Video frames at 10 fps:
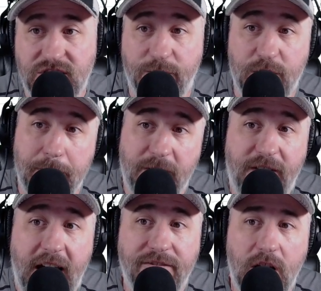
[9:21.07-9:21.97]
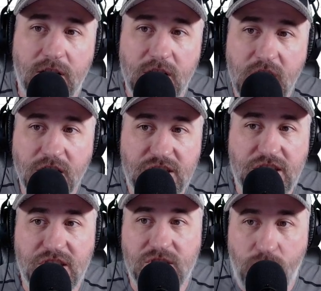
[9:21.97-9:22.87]
So for the big $5, let's
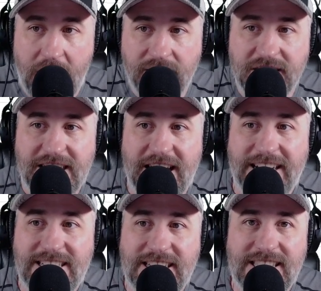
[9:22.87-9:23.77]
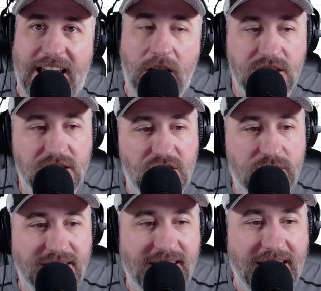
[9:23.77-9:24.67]
just round it to 19,000, as you
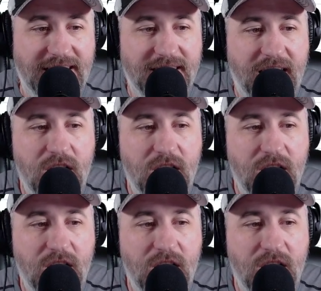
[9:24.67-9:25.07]
can see I did there.